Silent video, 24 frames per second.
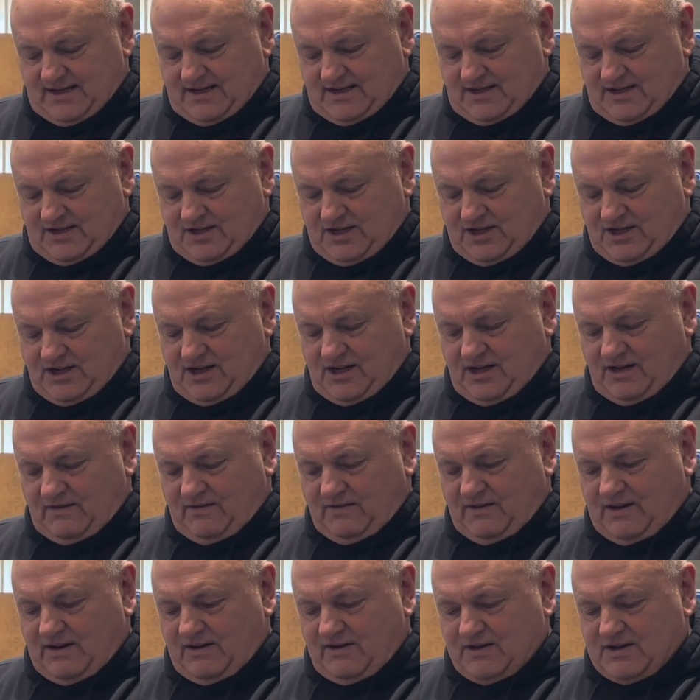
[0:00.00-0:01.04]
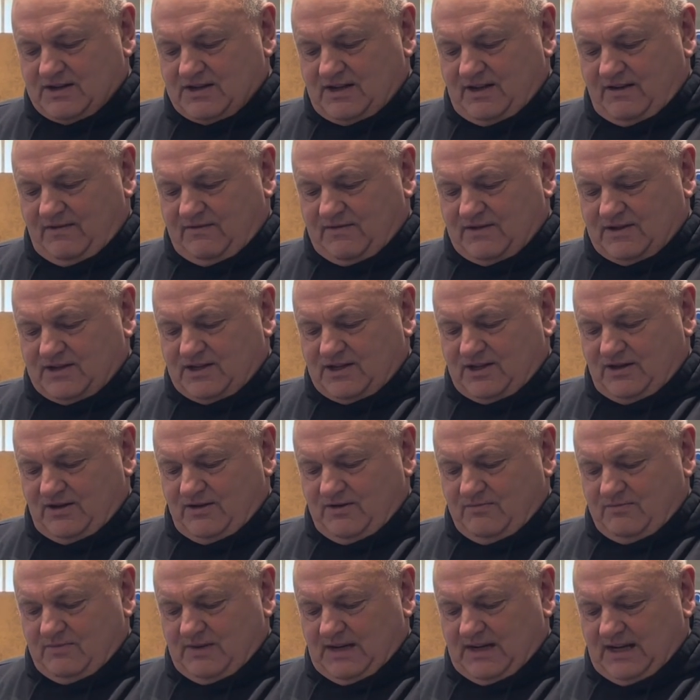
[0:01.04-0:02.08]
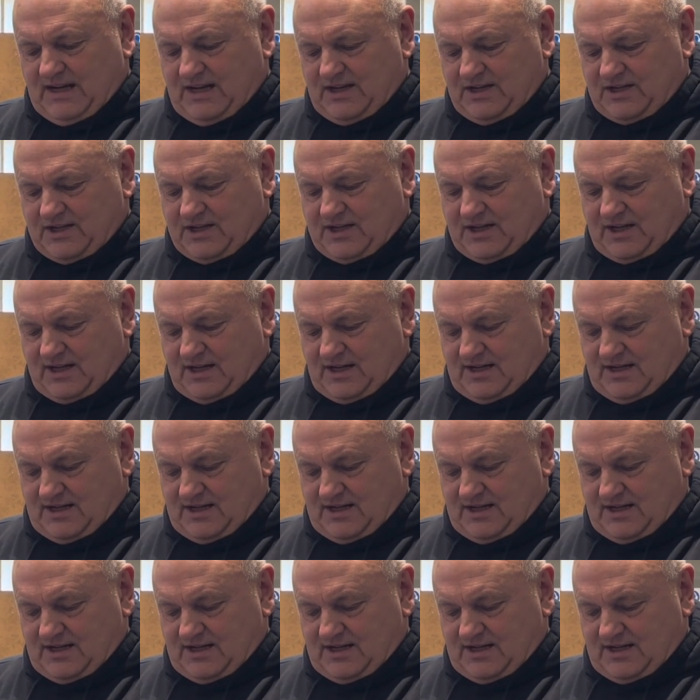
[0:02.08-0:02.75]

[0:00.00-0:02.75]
So shake vigorously for 2 minutes,